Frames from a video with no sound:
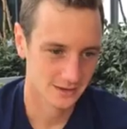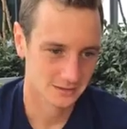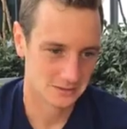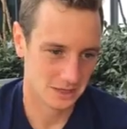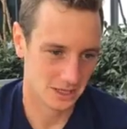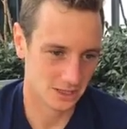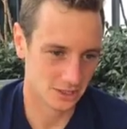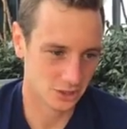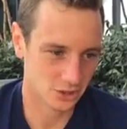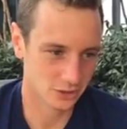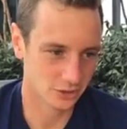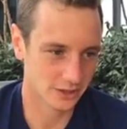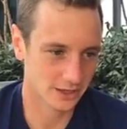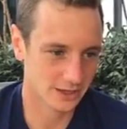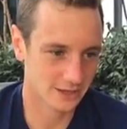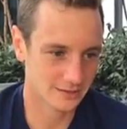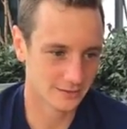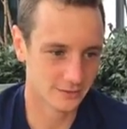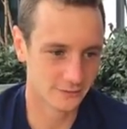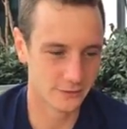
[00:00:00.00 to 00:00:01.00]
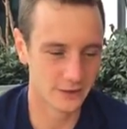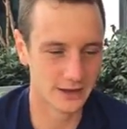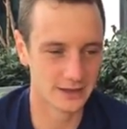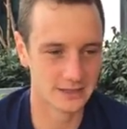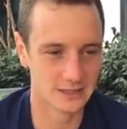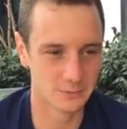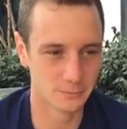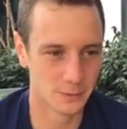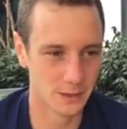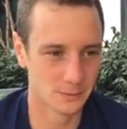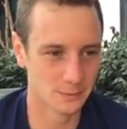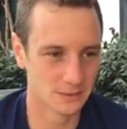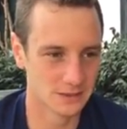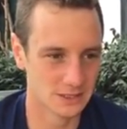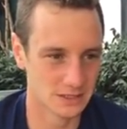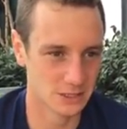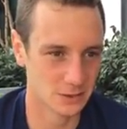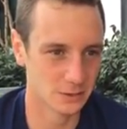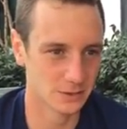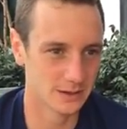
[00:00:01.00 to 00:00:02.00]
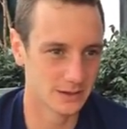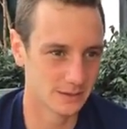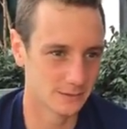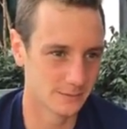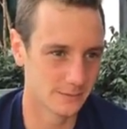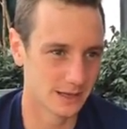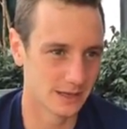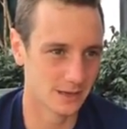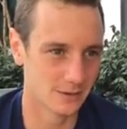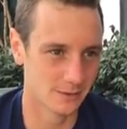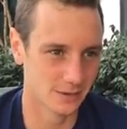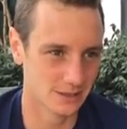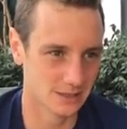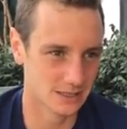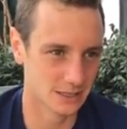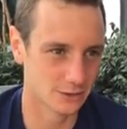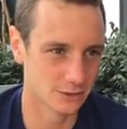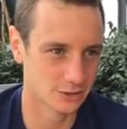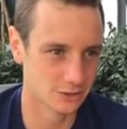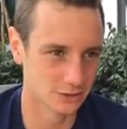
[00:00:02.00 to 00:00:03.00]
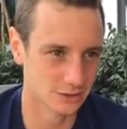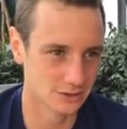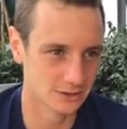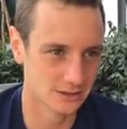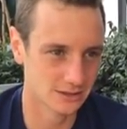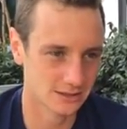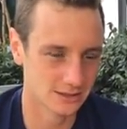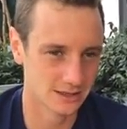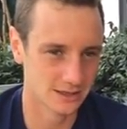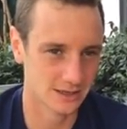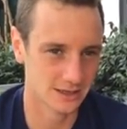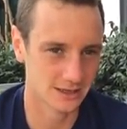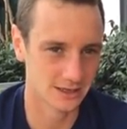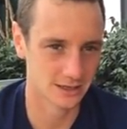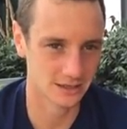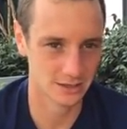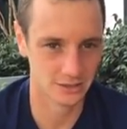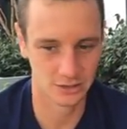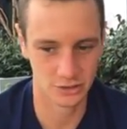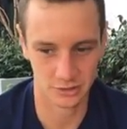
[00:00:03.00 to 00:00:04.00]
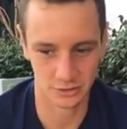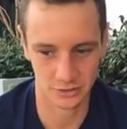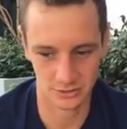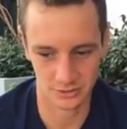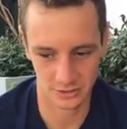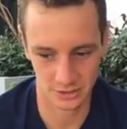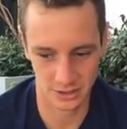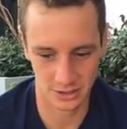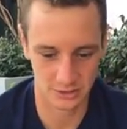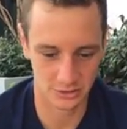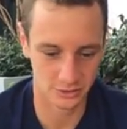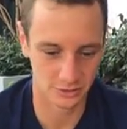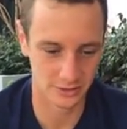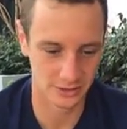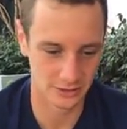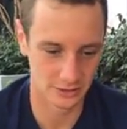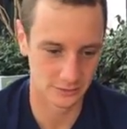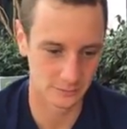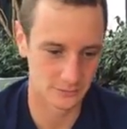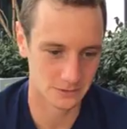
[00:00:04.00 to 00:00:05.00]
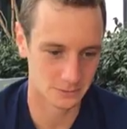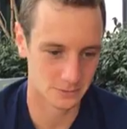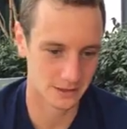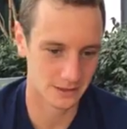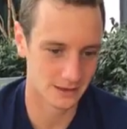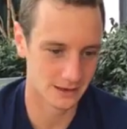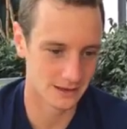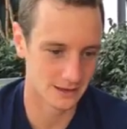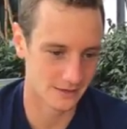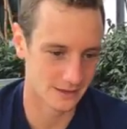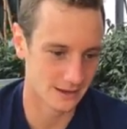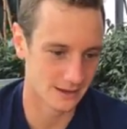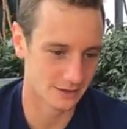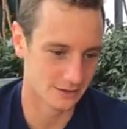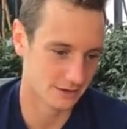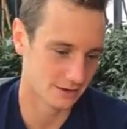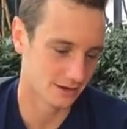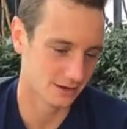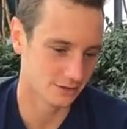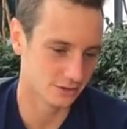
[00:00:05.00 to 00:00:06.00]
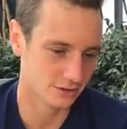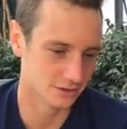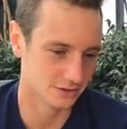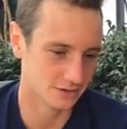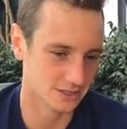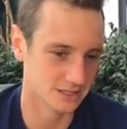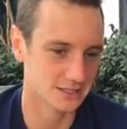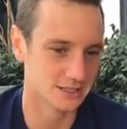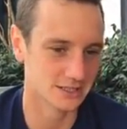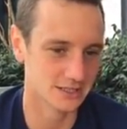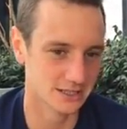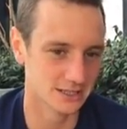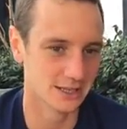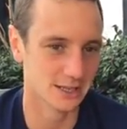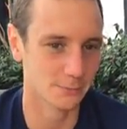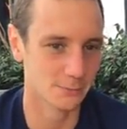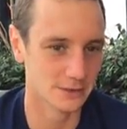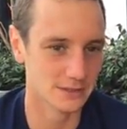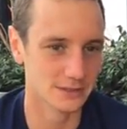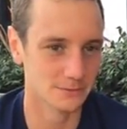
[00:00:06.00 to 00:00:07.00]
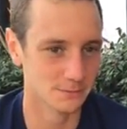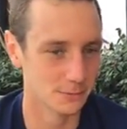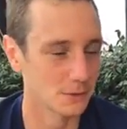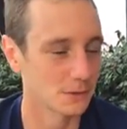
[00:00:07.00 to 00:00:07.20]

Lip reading: Enjoy it. Find some people to do with it. Make it a bit social. Join a club to be that, and yeah, just consistency. Keep it simple.